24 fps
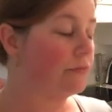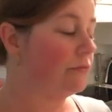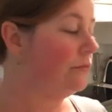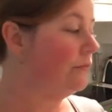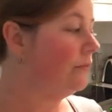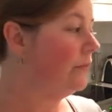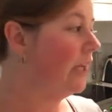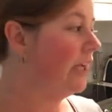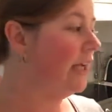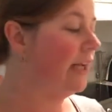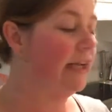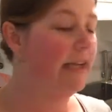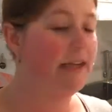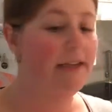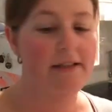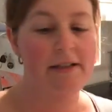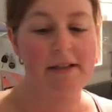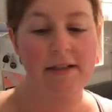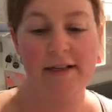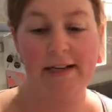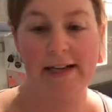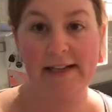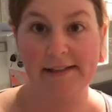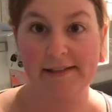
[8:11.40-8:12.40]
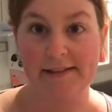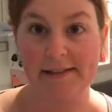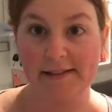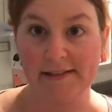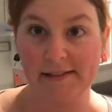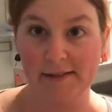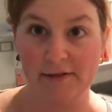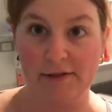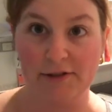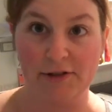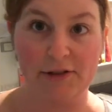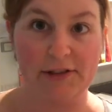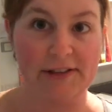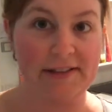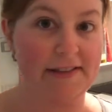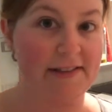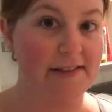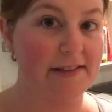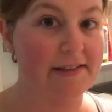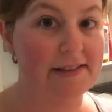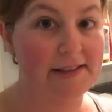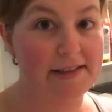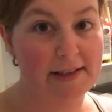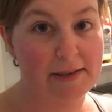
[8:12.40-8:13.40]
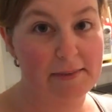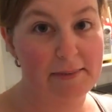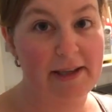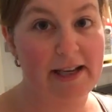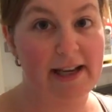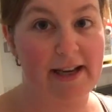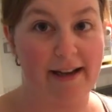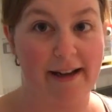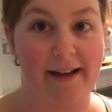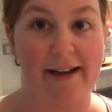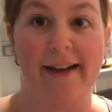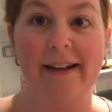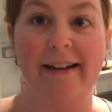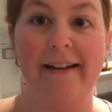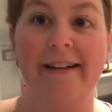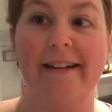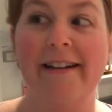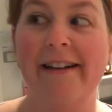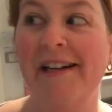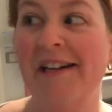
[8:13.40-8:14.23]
And next is laundry. So this is going to be hard